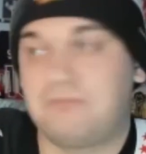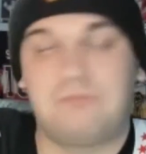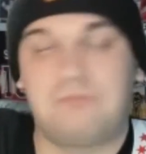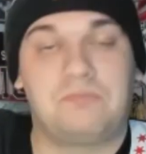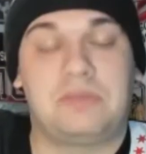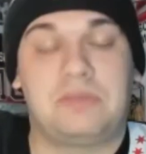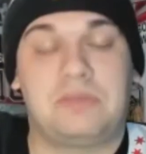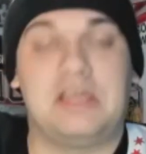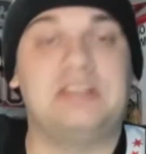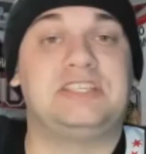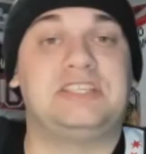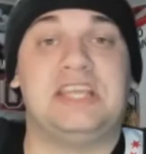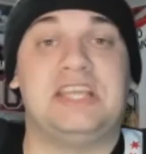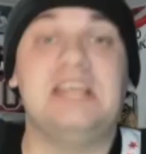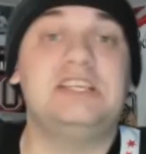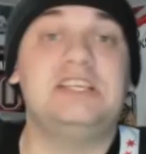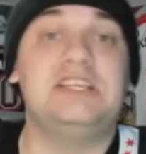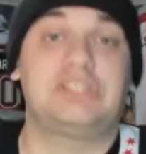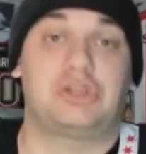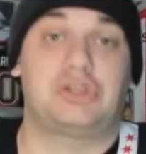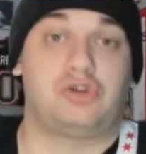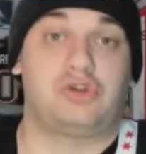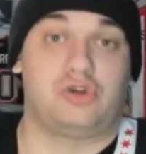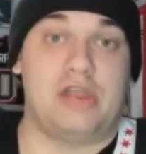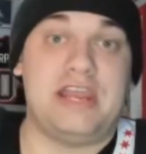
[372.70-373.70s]
gets his
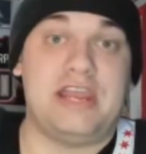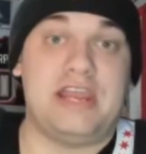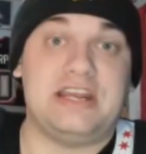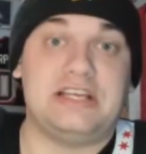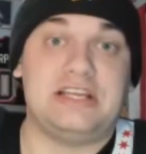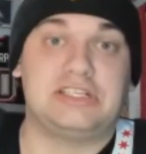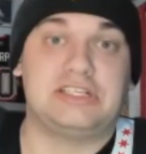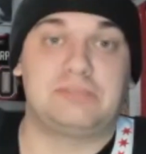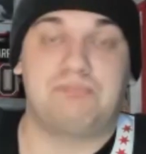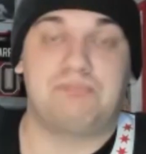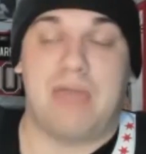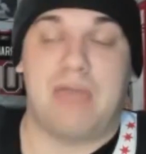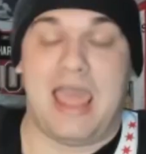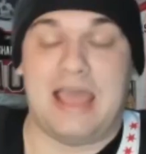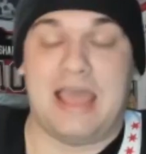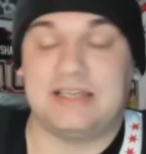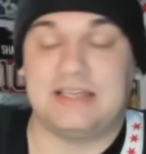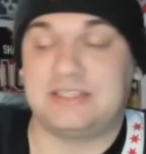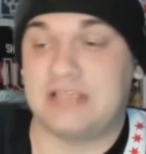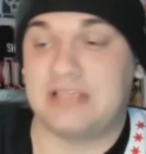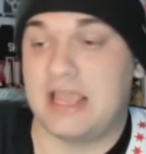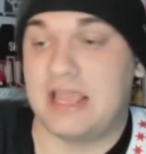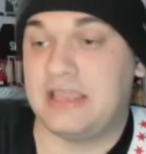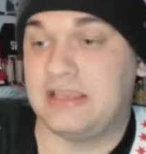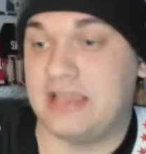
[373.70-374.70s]
greatest pass,
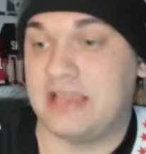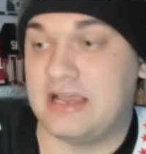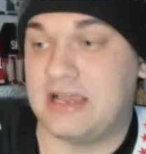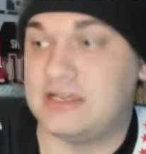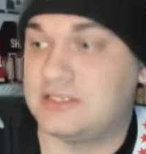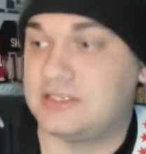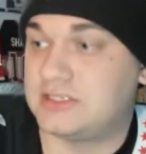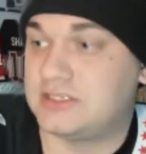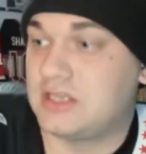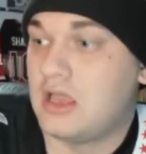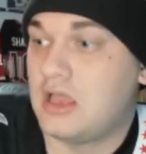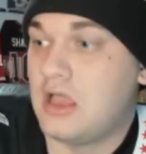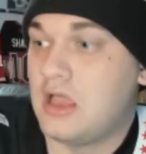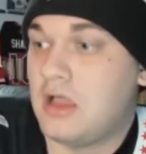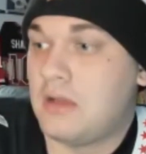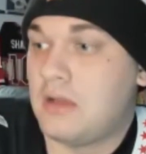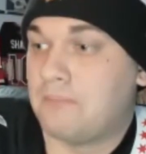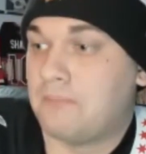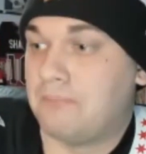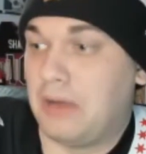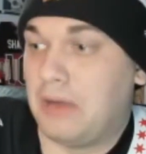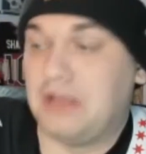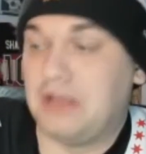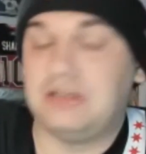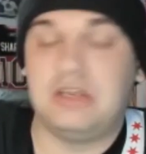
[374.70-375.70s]
I guess,
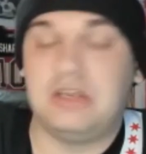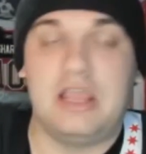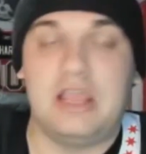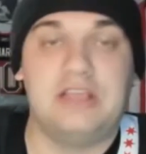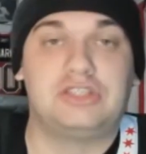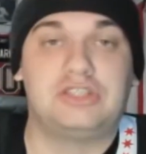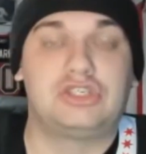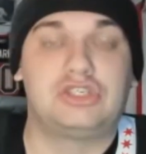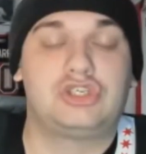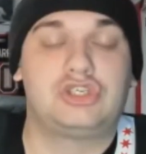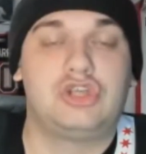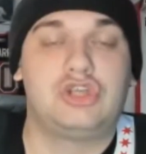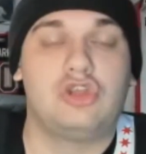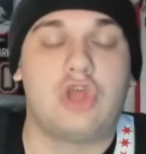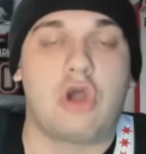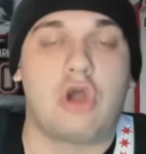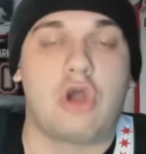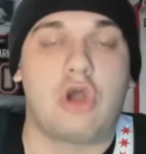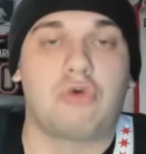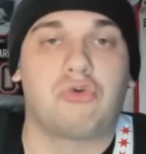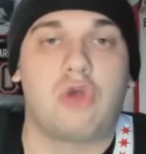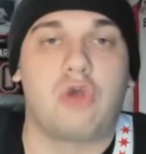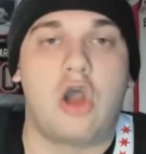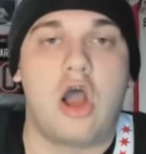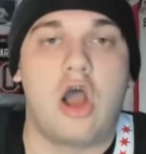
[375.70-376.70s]
but it's to the
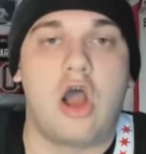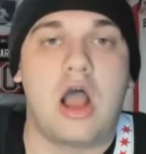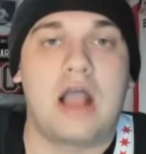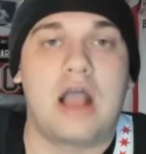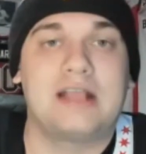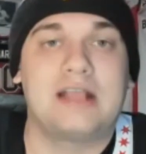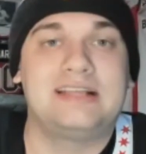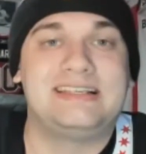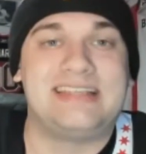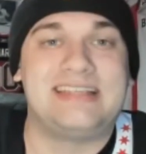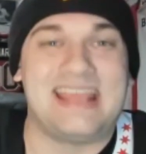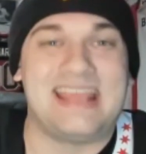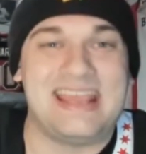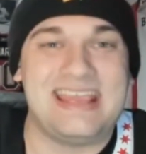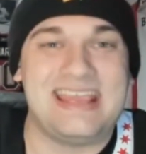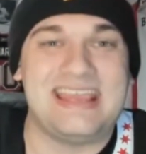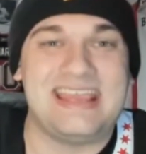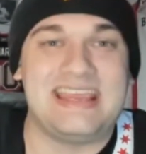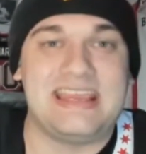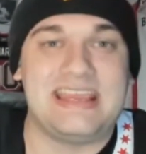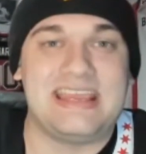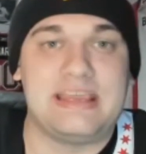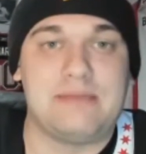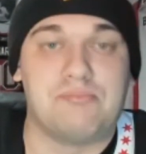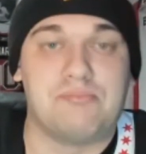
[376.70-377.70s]
wrong
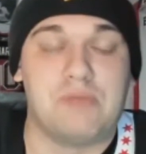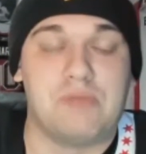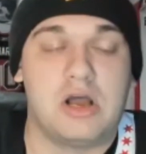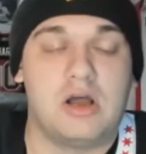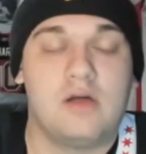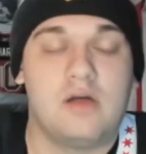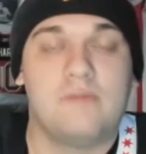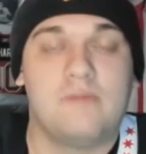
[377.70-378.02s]
team.